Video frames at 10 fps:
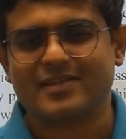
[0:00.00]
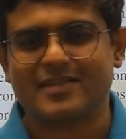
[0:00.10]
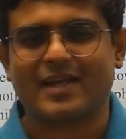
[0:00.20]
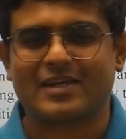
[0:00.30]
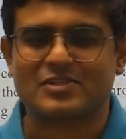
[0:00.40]

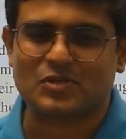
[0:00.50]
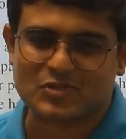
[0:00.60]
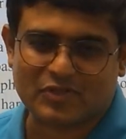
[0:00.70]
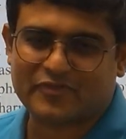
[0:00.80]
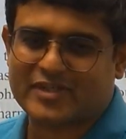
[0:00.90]
That is also
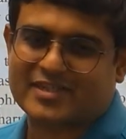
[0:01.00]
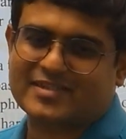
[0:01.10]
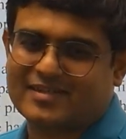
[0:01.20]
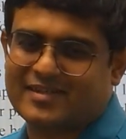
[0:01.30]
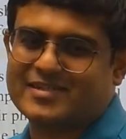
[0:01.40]
a fictitious
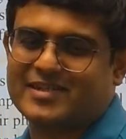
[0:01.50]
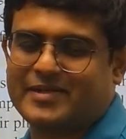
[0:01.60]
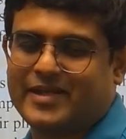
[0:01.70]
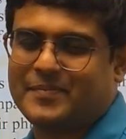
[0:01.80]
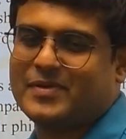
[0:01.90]
religion name.